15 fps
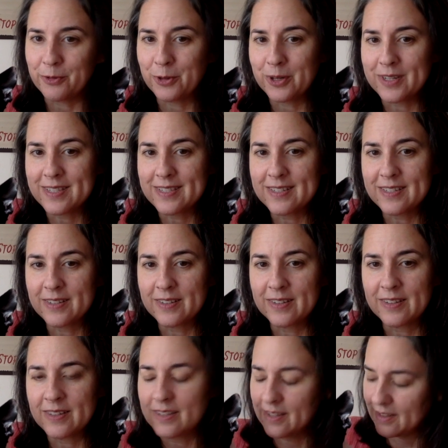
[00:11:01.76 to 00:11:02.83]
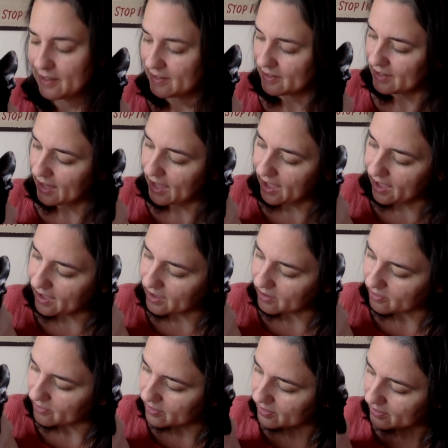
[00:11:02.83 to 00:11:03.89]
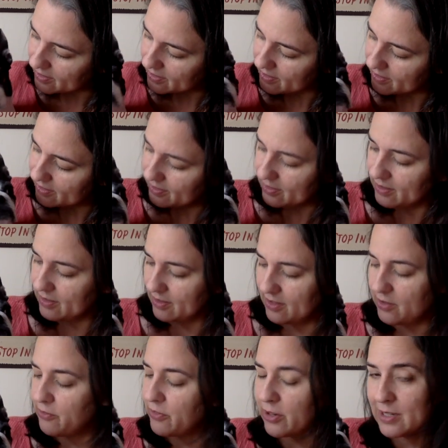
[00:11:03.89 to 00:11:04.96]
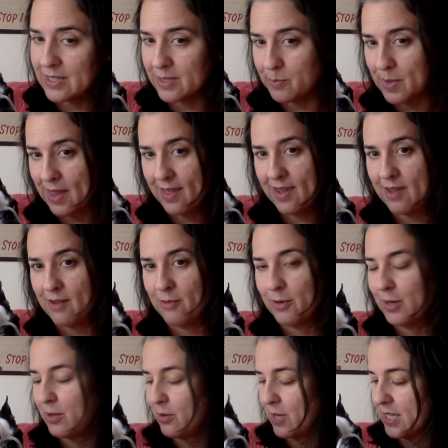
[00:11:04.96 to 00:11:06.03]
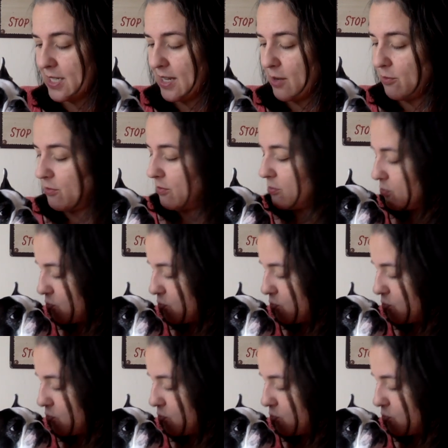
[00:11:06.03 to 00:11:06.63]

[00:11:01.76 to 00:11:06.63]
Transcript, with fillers: Forest. Hey, you're very smelly. Why don't you get down?